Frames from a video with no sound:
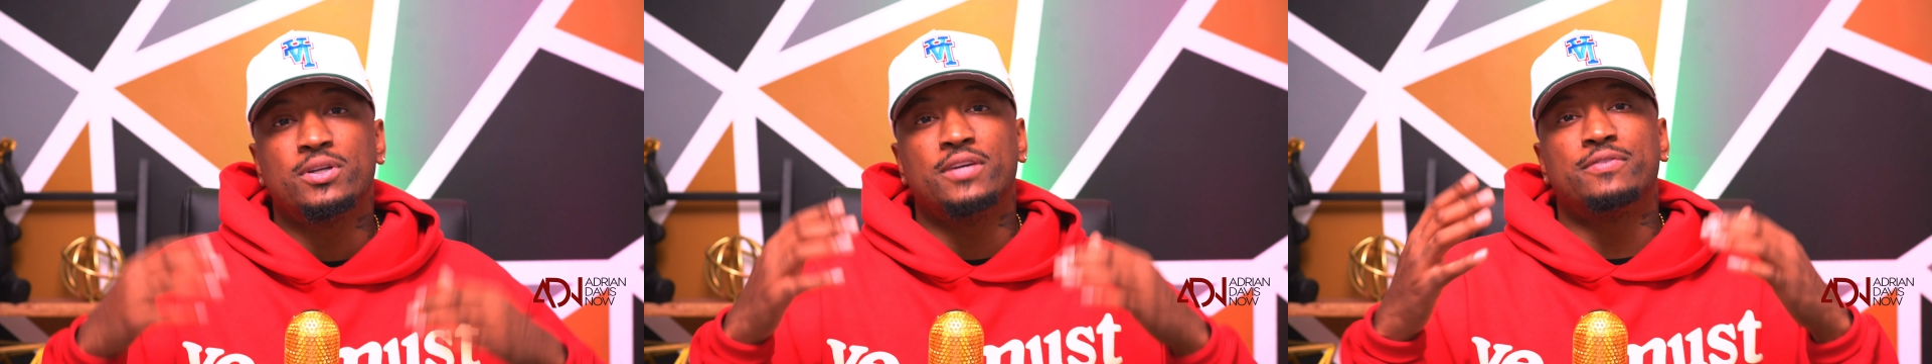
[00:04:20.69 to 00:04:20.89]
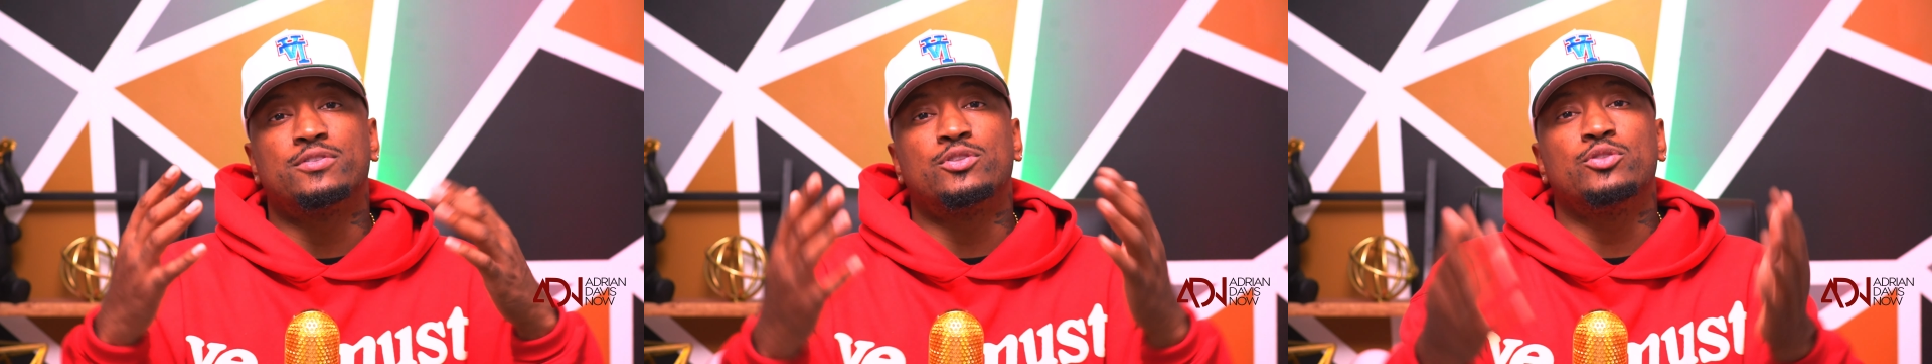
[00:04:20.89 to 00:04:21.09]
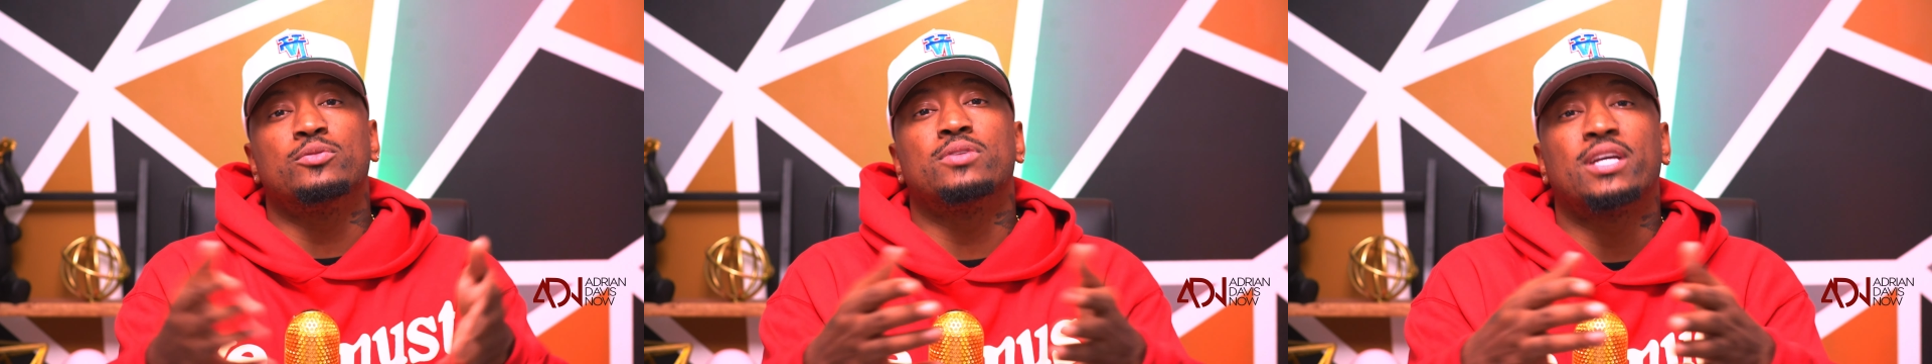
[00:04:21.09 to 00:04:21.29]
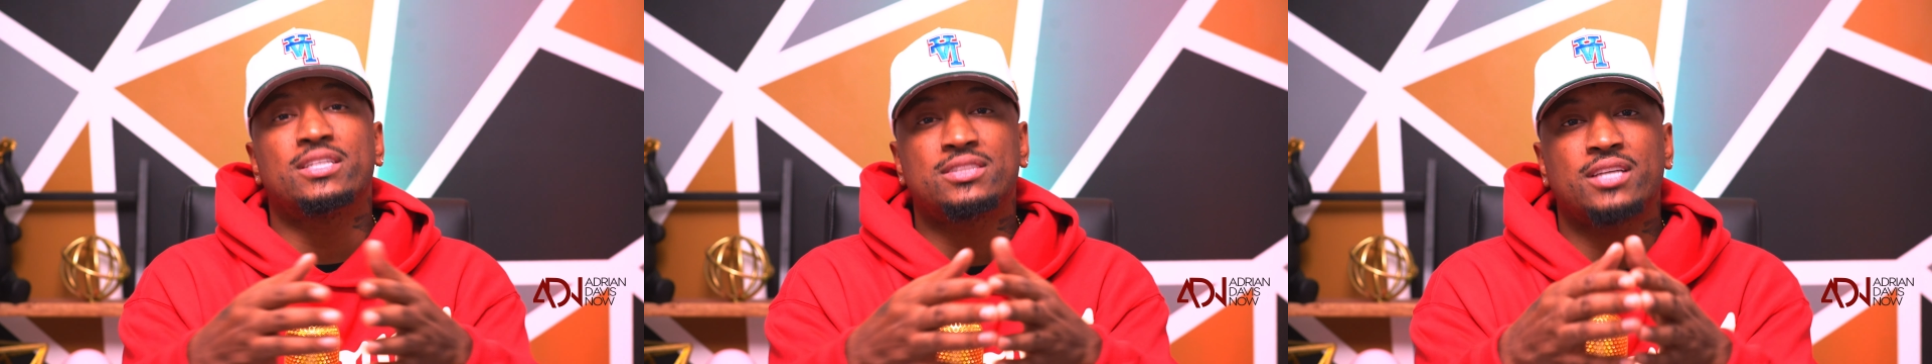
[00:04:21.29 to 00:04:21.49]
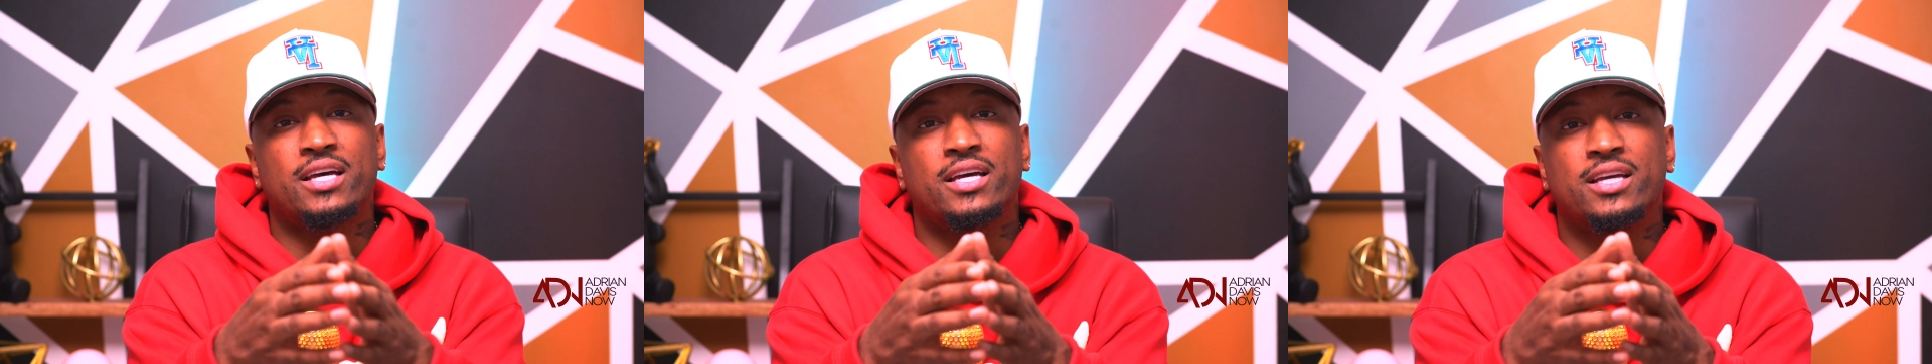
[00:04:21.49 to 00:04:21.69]
if two,
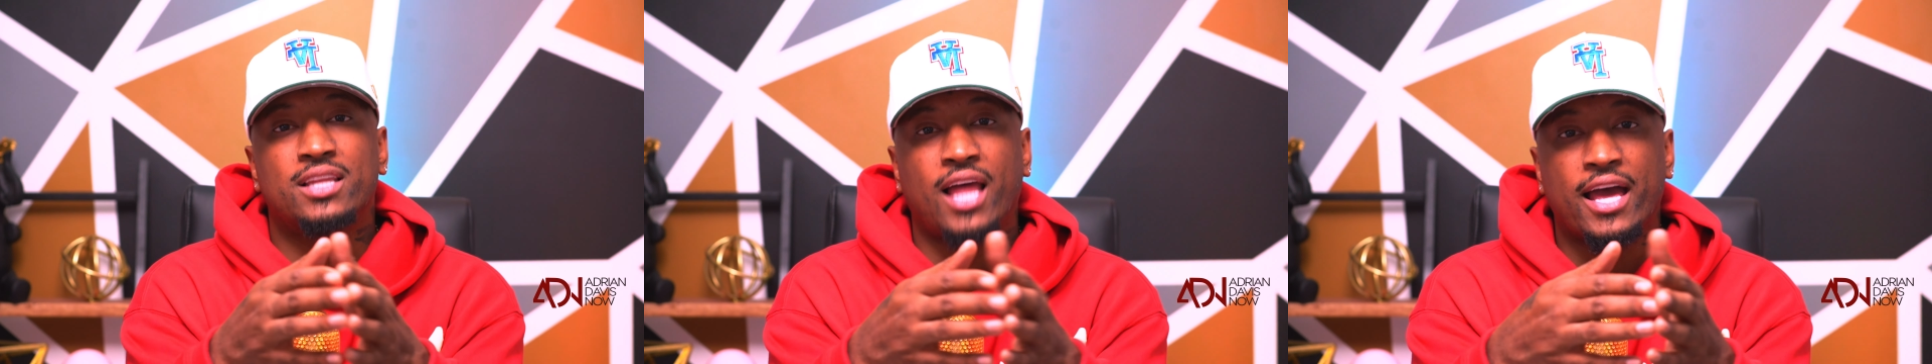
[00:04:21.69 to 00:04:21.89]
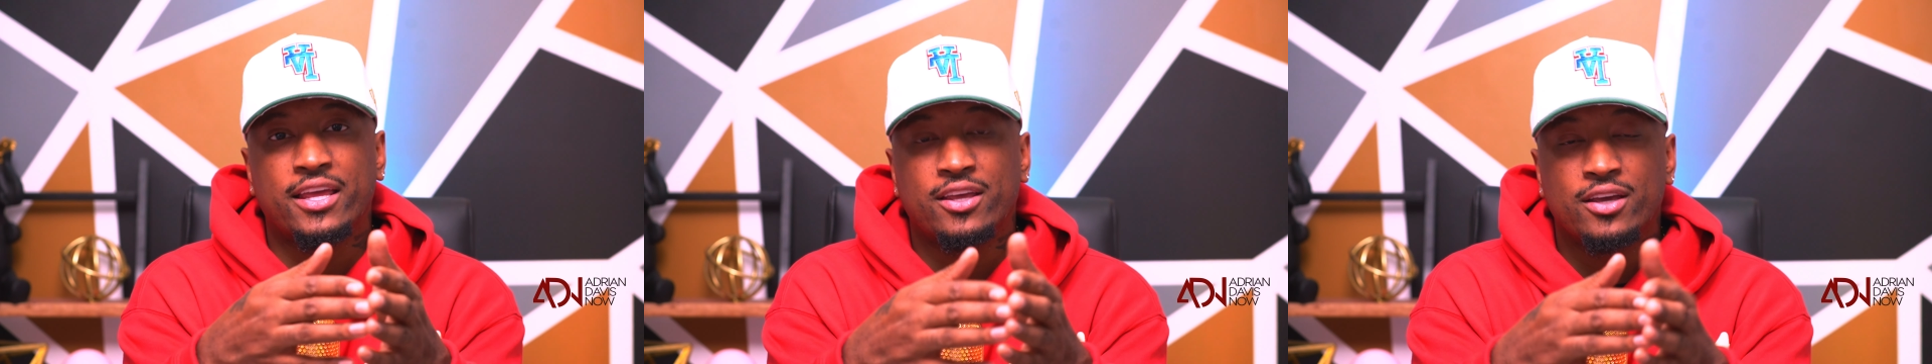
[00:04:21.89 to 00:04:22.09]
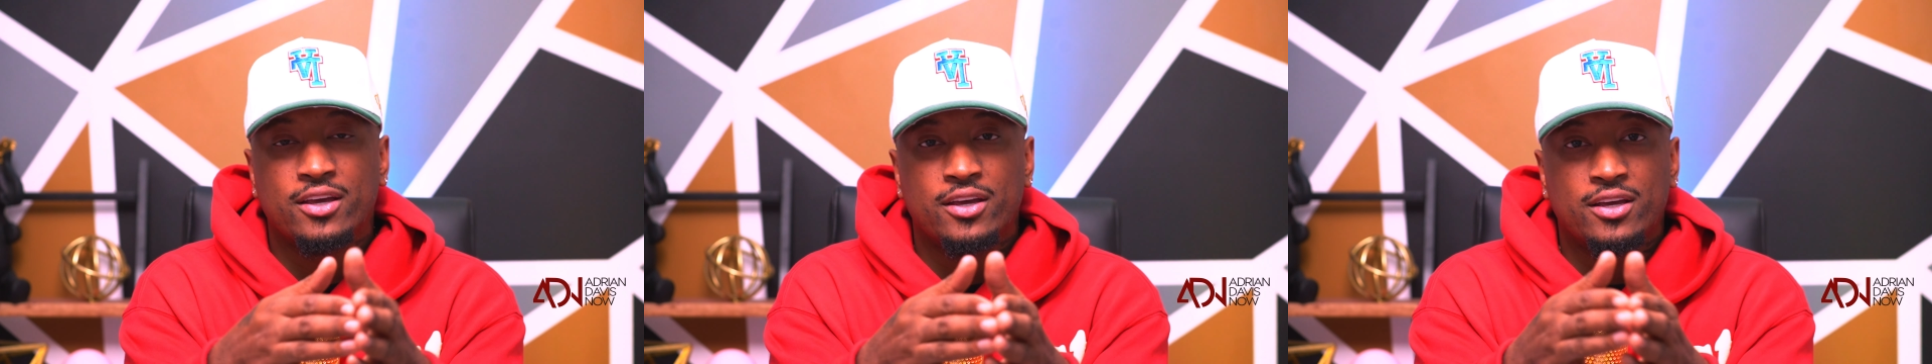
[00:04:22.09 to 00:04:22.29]
let's say like